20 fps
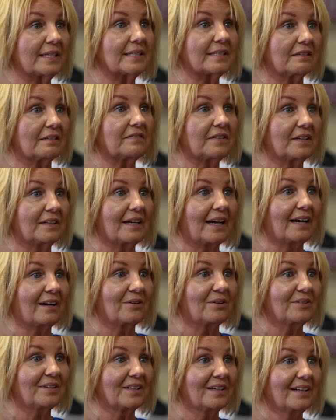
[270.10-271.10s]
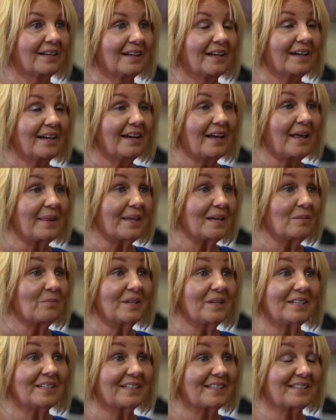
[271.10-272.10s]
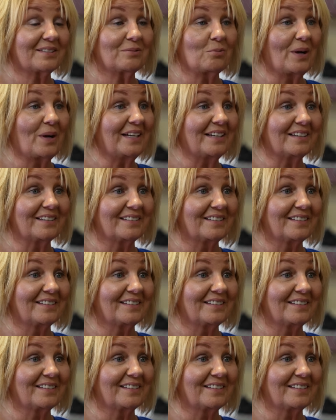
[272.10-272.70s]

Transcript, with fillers: to fill out, and then we just waited.